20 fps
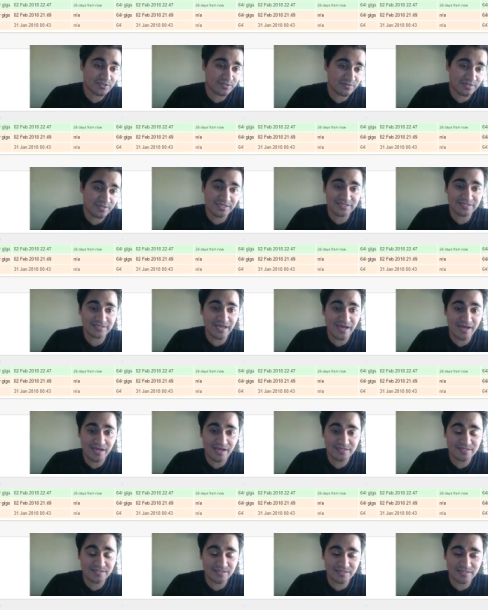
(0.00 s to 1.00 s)
these
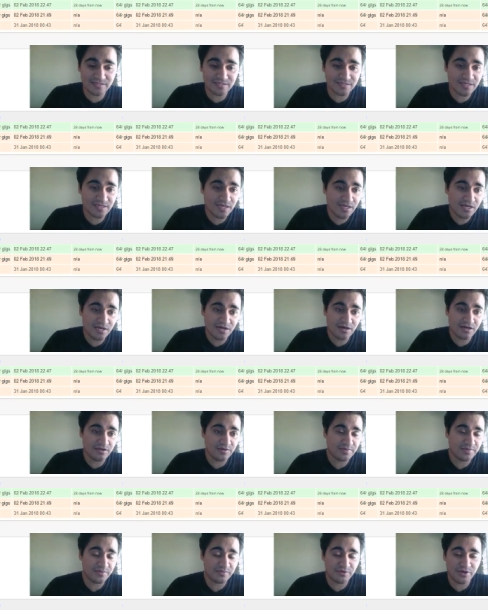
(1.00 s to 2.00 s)
ads, and other
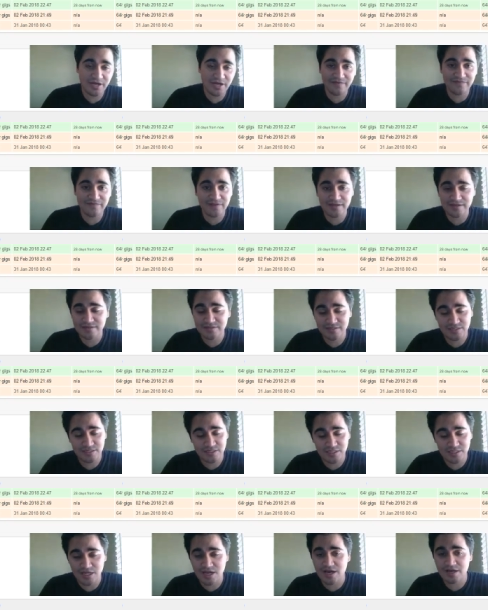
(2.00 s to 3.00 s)
people have like a
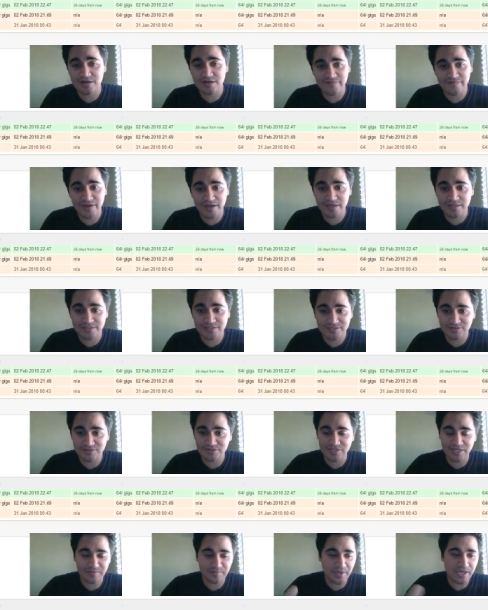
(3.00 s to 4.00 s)
lot of ads,
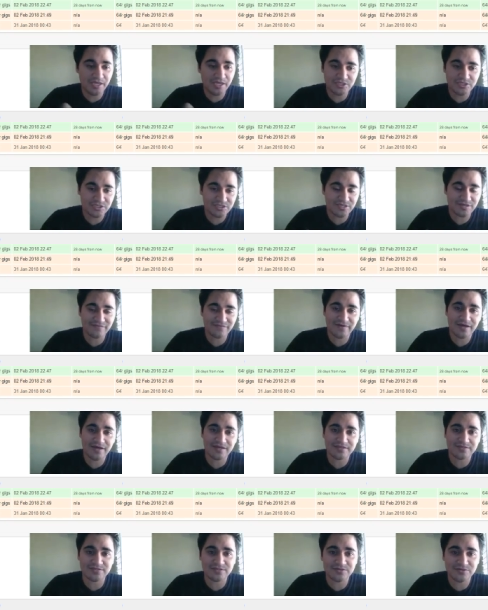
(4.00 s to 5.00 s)
like pages of
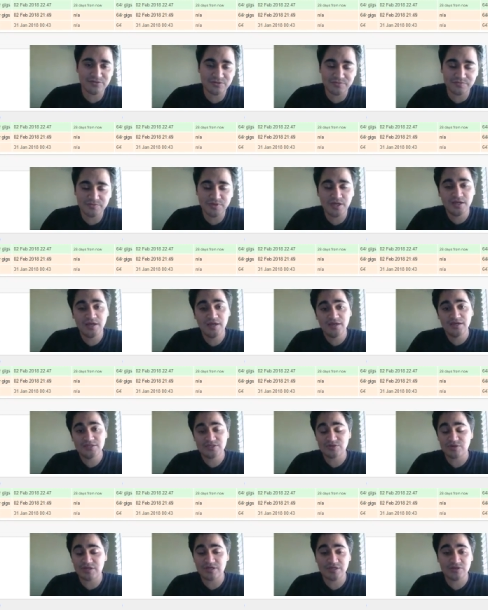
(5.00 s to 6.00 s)
ads, so
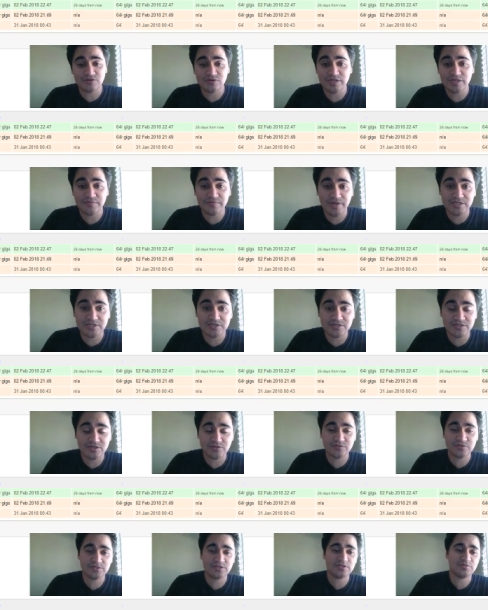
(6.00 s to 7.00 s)
I can only imagine their
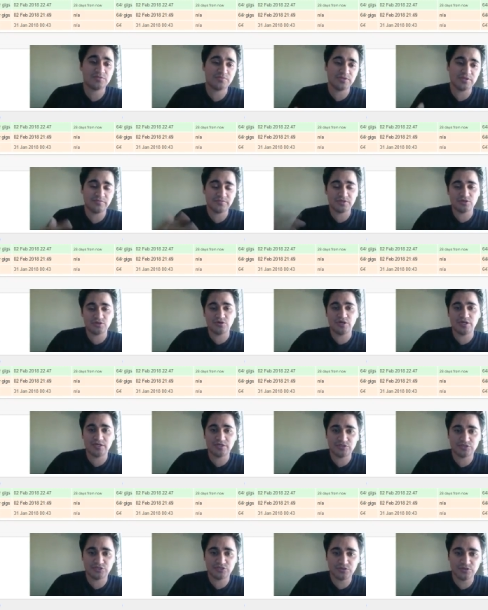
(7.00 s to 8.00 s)
results. But let me go ahead and
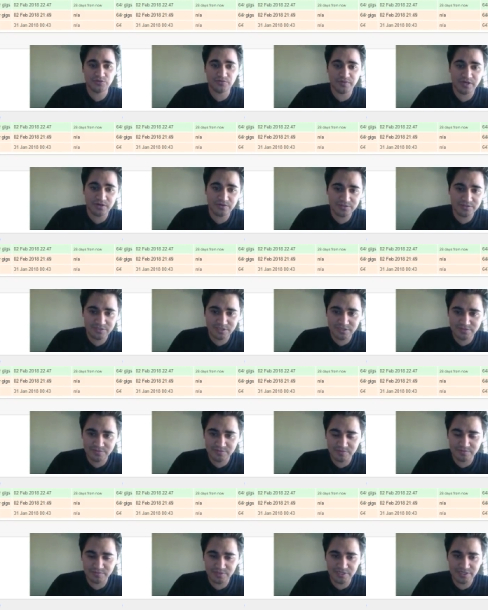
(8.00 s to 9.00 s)
show you my results
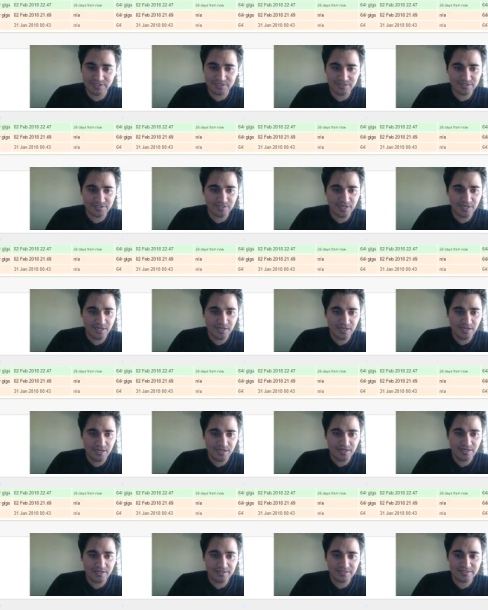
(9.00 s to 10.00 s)
from
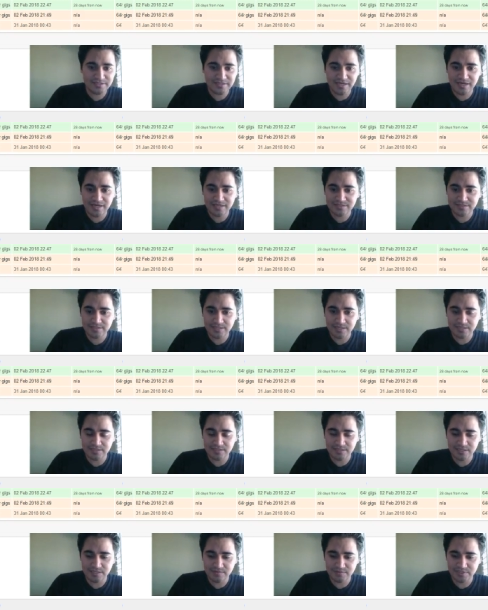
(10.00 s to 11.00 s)
these ads. And
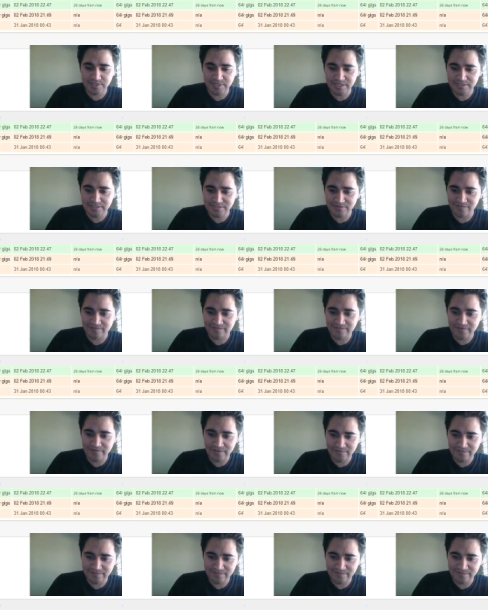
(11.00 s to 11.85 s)
today's the 5th.